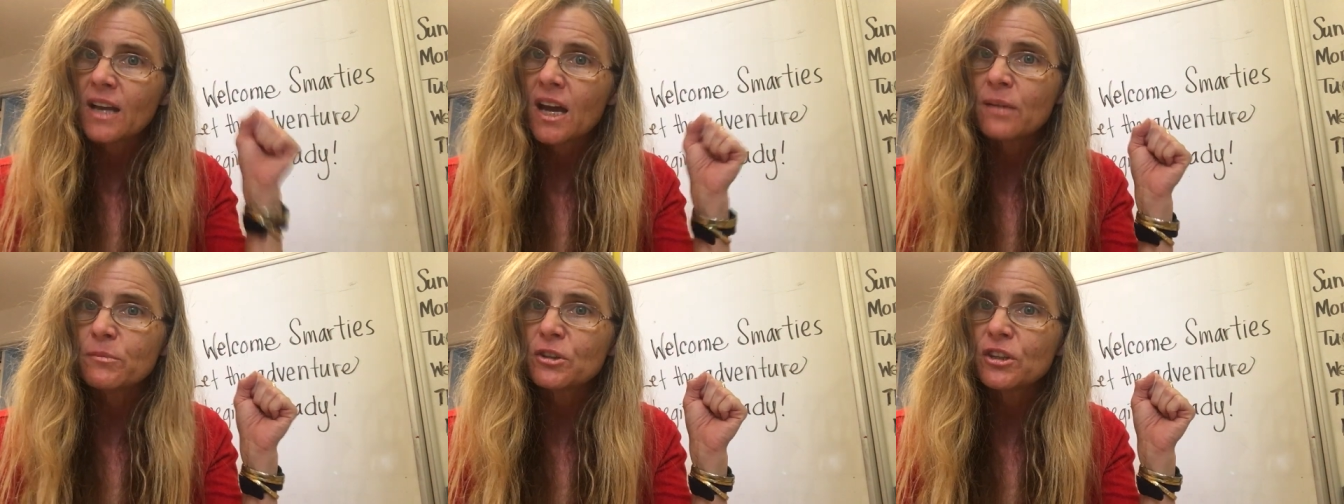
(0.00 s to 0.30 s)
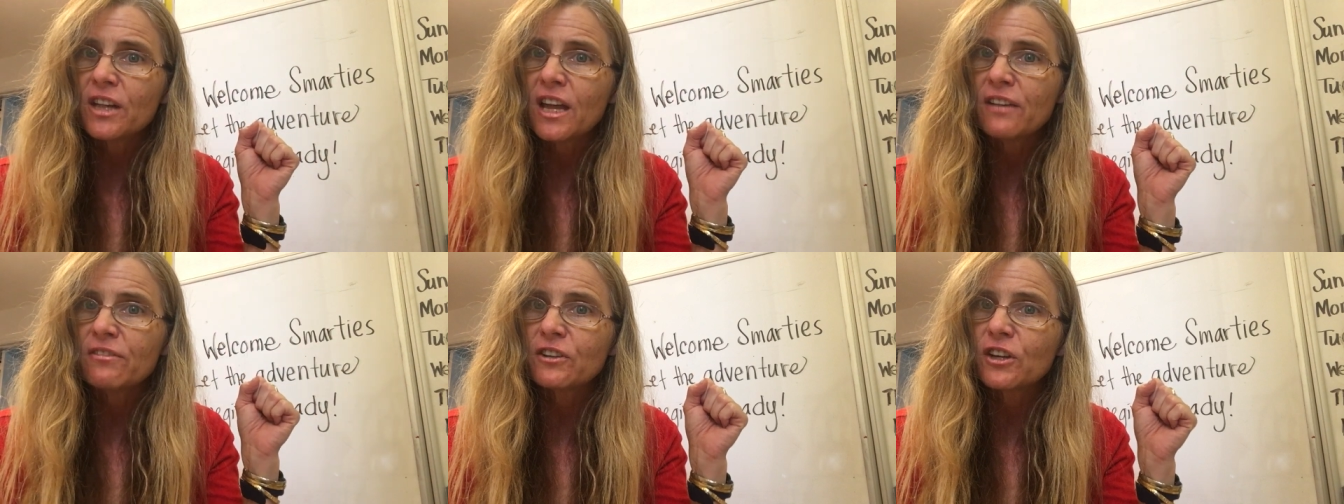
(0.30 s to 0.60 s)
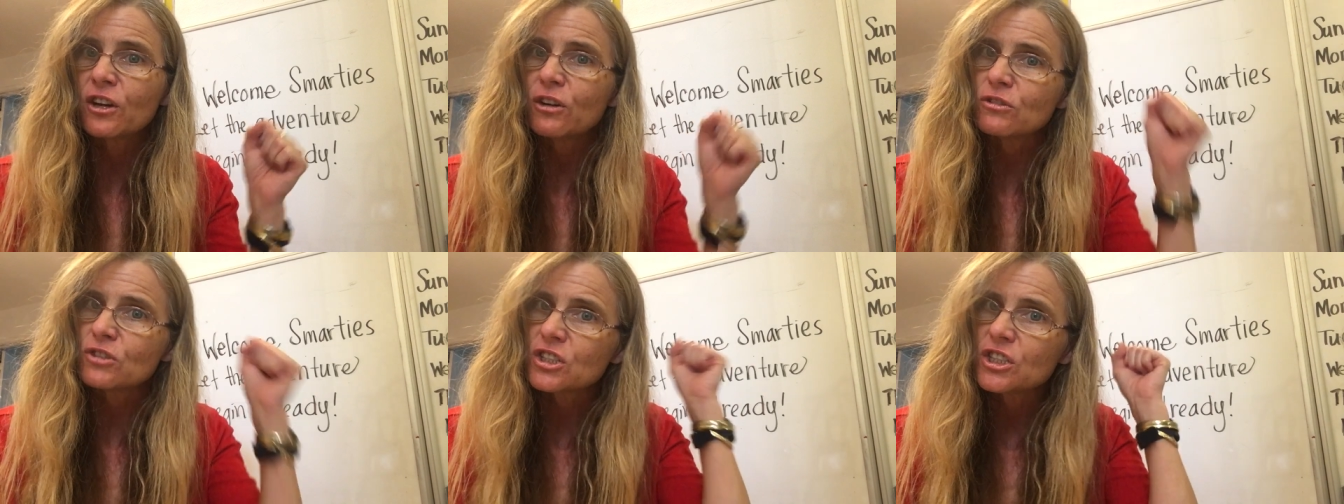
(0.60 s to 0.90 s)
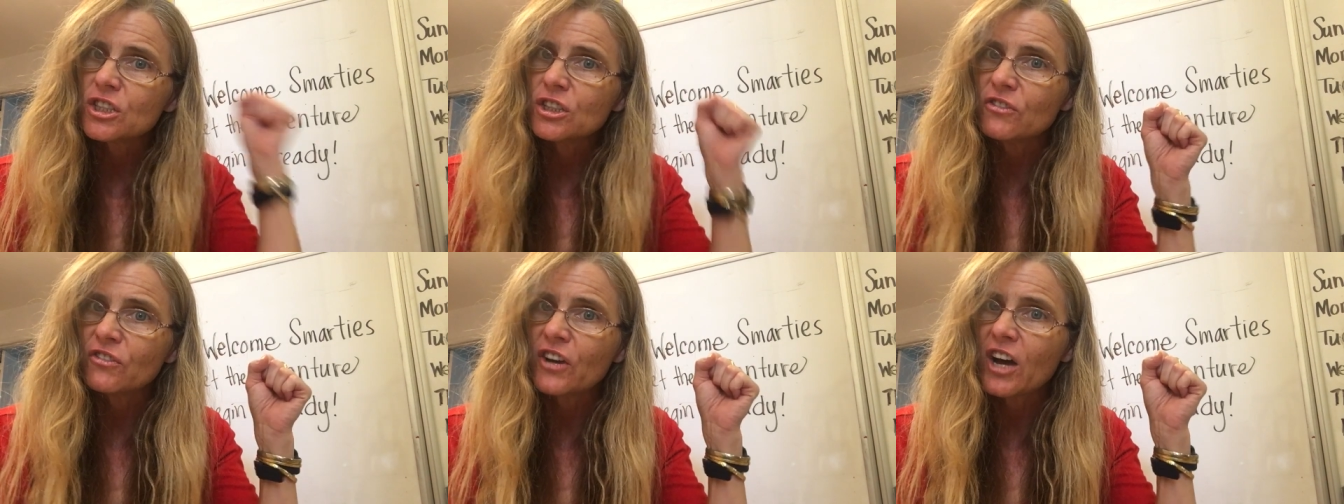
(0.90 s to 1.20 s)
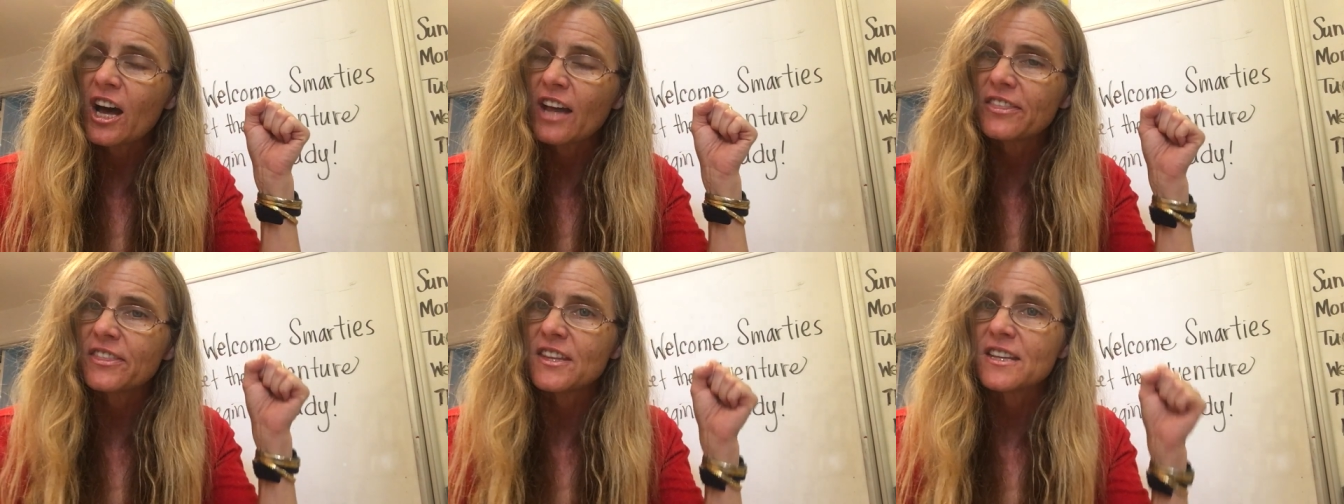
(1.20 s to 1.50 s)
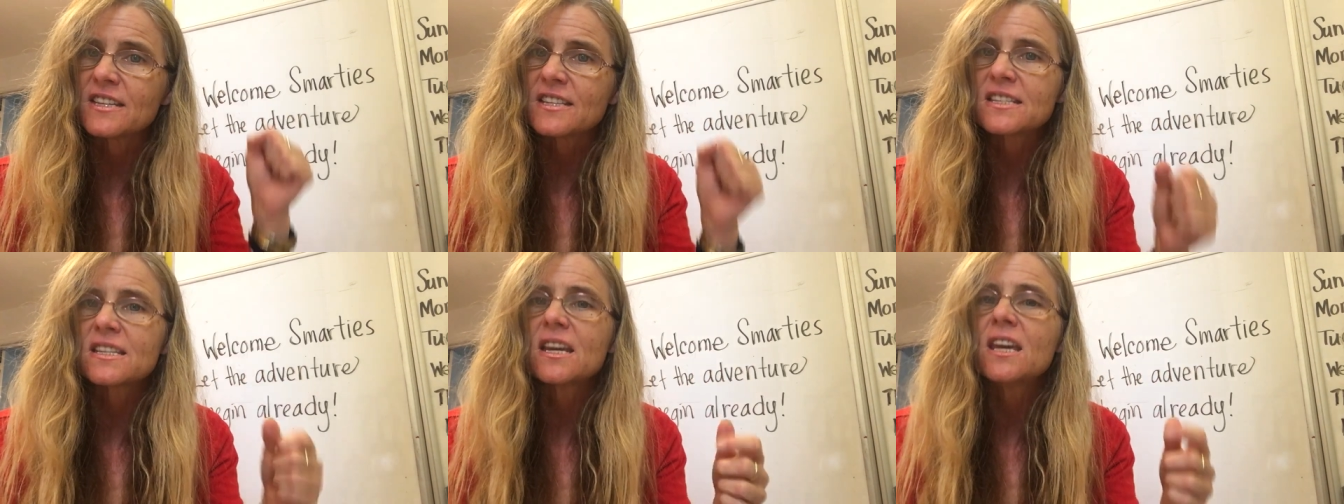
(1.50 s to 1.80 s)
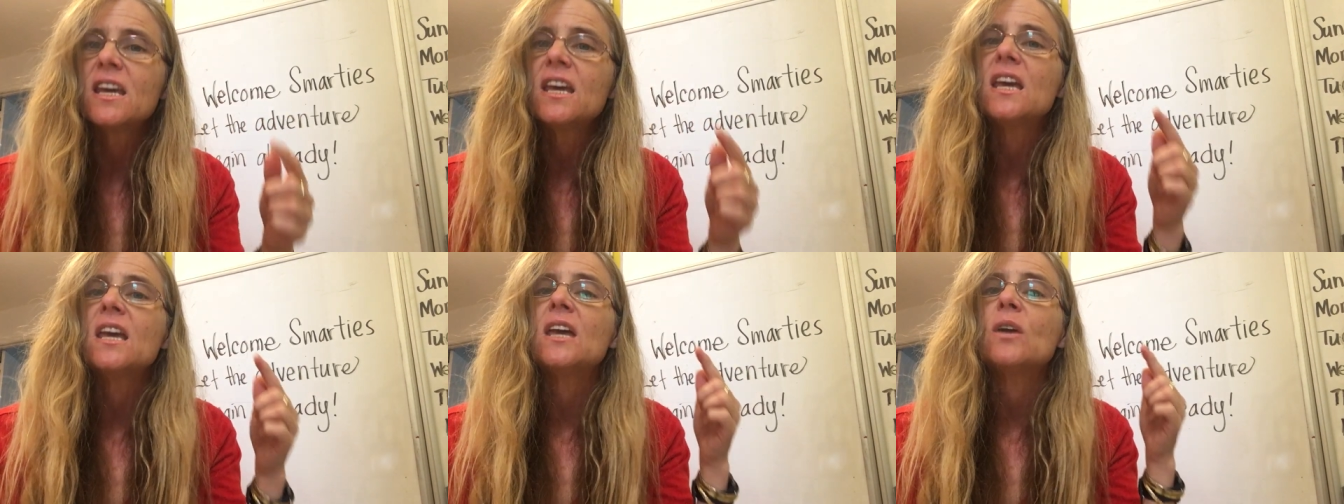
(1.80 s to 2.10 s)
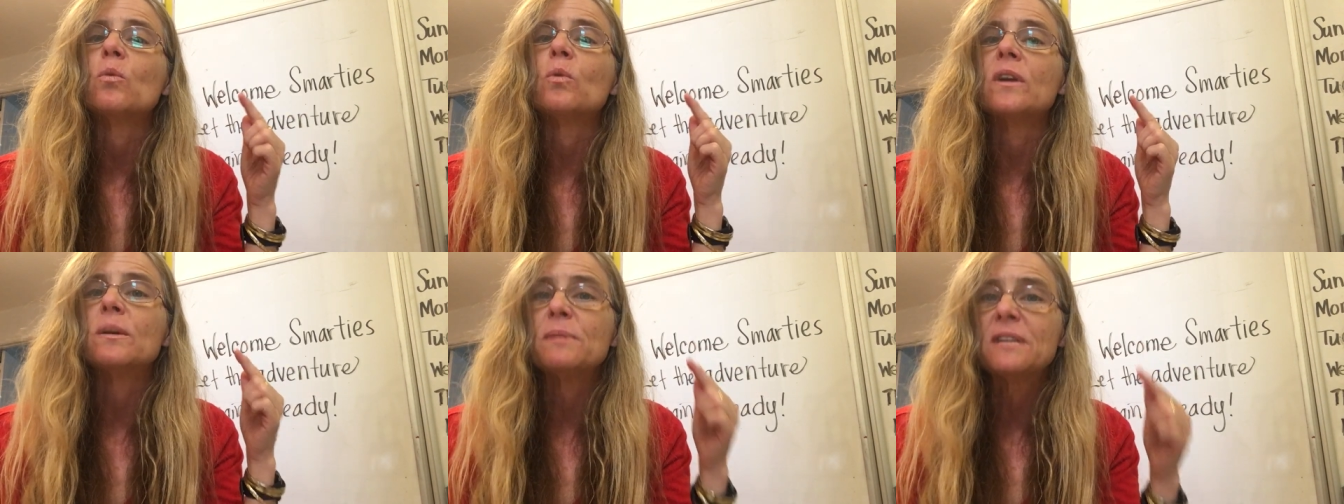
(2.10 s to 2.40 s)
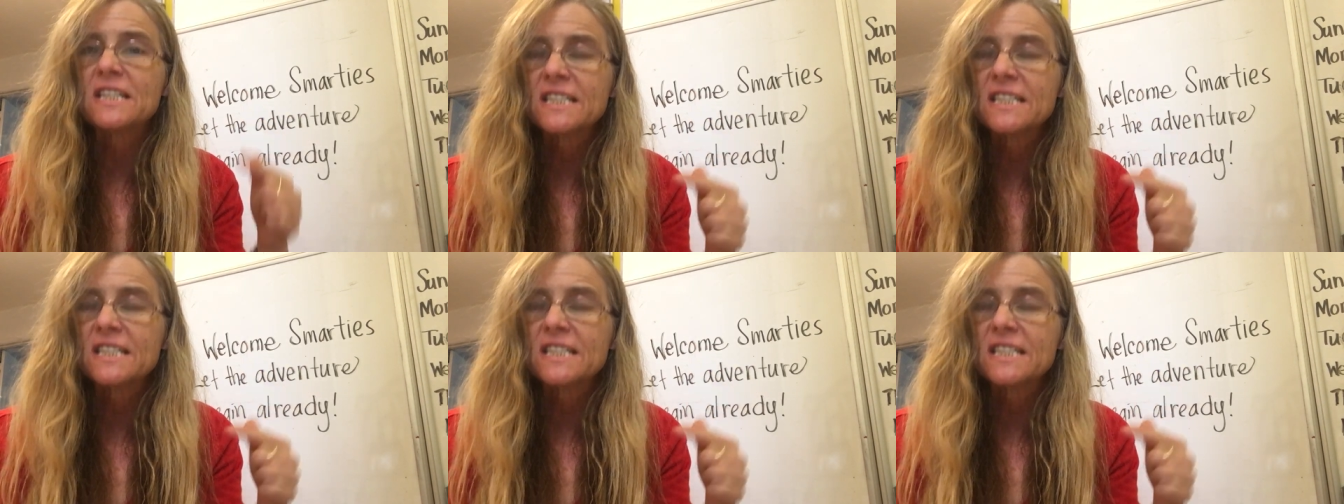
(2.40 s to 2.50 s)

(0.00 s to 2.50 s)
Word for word: I'm your life coach. You've got this. What I'm